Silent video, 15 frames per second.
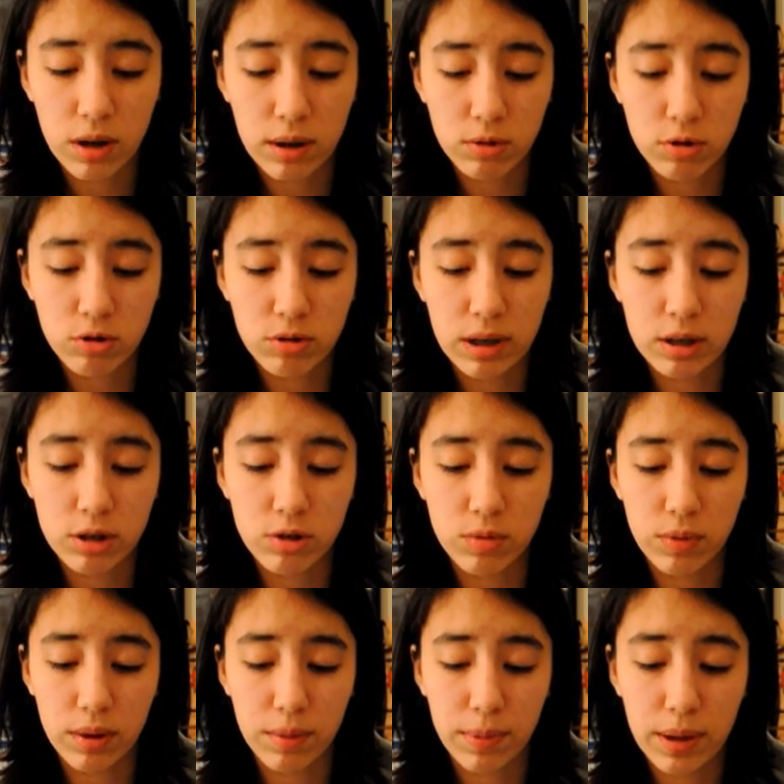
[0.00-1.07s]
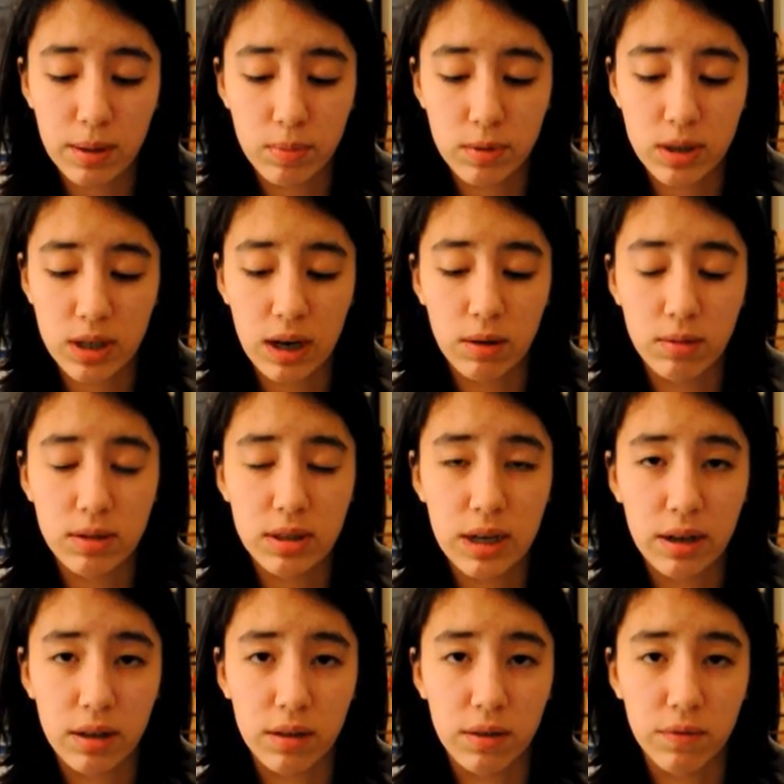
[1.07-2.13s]
outstretched with a paper towel
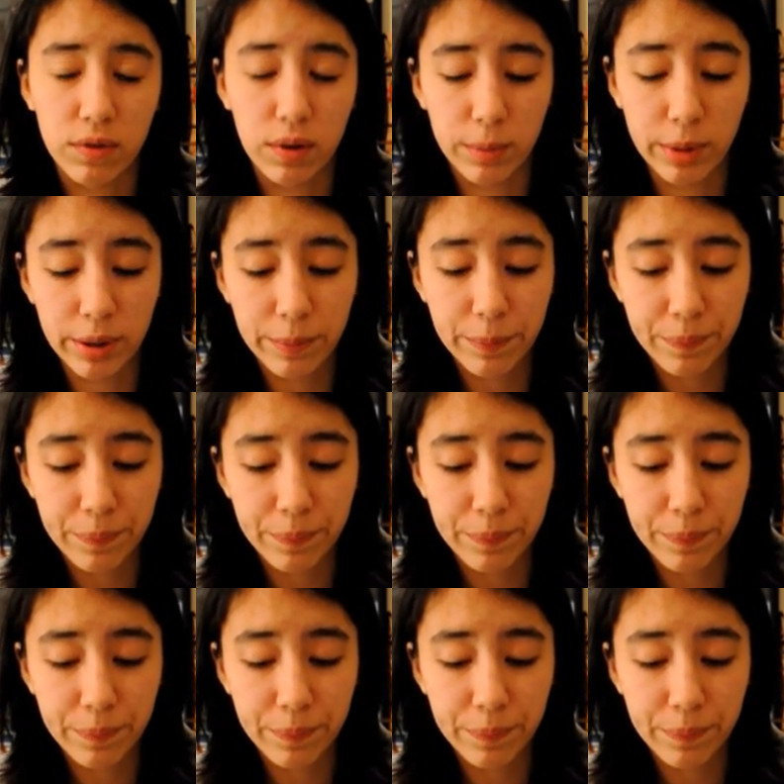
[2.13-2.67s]
dangling from it.